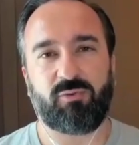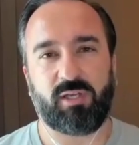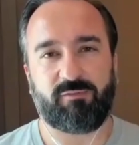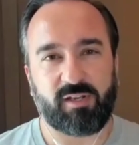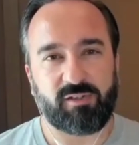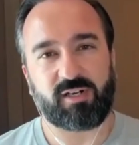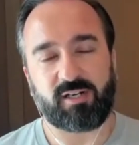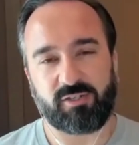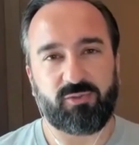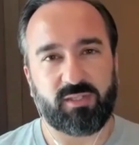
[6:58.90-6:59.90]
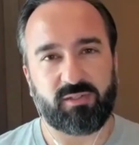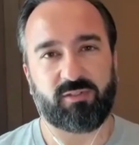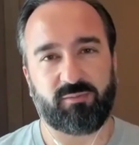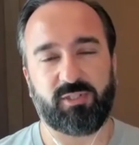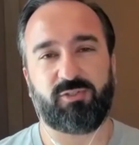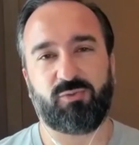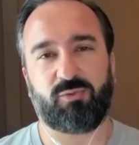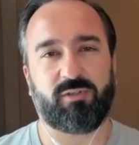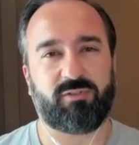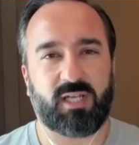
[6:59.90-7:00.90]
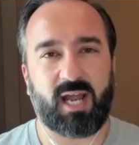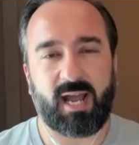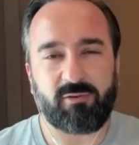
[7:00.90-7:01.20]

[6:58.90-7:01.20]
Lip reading: if I start doing something towards it, how